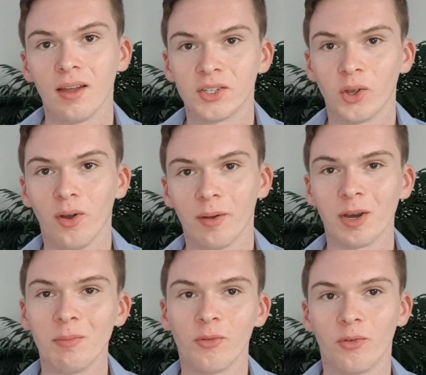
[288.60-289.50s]
So I'm
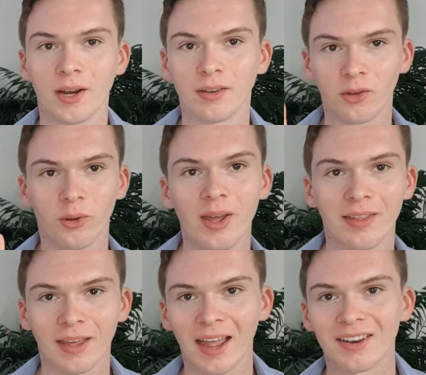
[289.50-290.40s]
going to move right to
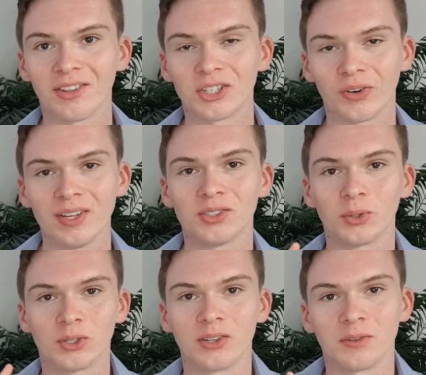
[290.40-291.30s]
the end of the screen so
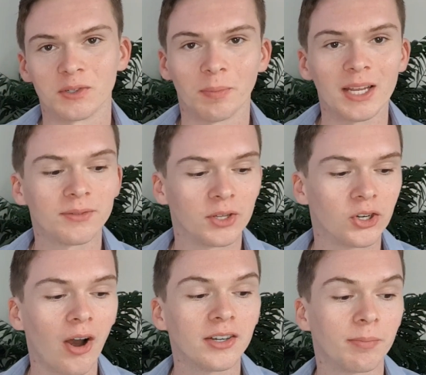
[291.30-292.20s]
there's lots of space for the
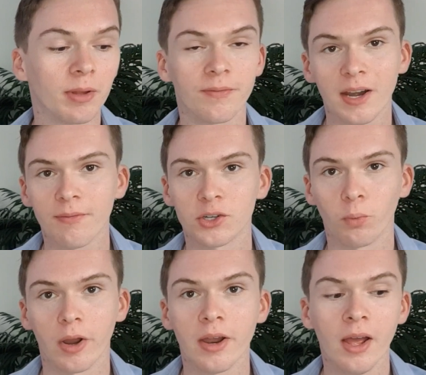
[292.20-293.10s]
charts, but the very
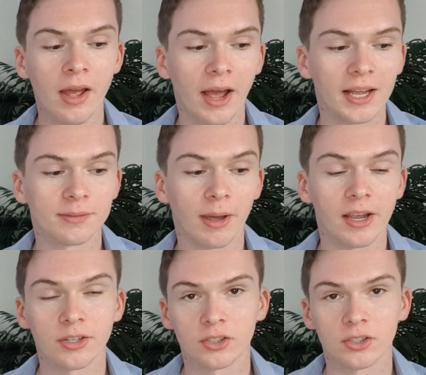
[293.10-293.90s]
first one is my